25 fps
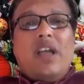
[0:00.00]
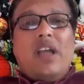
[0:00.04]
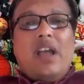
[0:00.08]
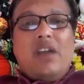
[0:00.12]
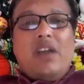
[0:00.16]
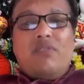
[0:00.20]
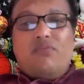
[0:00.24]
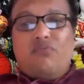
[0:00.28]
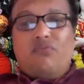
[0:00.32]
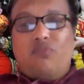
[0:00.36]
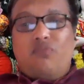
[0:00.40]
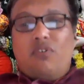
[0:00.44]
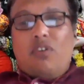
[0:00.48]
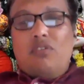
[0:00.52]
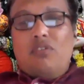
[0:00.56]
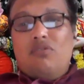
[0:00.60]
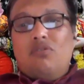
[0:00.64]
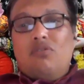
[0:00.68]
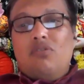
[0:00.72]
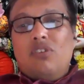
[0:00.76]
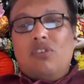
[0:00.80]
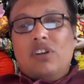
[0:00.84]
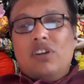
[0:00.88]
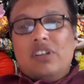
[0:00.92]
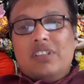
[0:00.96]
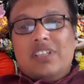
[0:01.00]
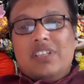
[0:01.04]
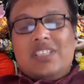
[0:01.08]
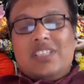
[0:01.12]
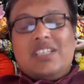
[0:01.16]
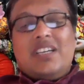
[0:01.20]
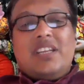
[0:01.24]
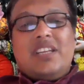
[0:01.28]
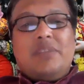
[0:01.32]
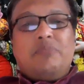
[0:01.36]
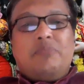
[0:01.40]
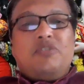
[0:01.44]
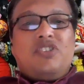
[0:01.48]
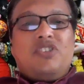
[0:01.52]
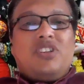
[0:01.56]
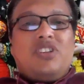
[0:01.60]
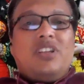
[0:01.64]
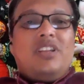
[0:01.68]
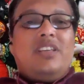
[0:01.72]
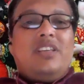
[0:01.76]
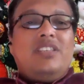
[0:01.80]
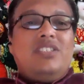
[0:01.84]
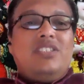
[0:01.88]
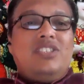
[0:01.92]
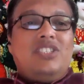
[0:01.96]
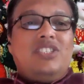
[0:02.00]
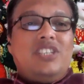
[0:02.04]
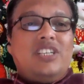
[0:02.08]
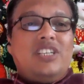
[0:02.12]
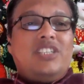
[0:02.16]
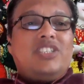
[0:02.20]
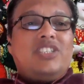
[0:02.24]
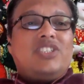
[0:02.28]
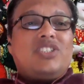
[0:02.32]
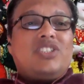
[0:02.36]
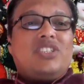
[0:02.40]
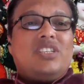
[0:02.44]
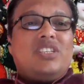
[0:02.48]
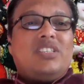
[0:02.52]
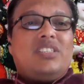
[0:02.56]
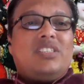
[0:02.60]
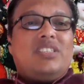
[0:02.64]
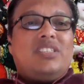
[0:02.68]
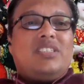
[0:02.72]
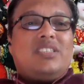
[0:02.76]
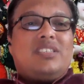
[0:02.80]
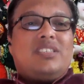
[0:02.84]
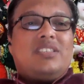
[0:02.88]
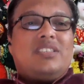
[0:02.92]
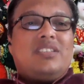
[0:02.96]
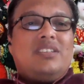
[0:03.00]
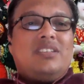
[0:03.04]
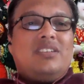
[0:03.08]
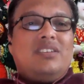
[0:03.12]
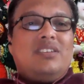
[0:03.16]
and follow the scriptural injunctions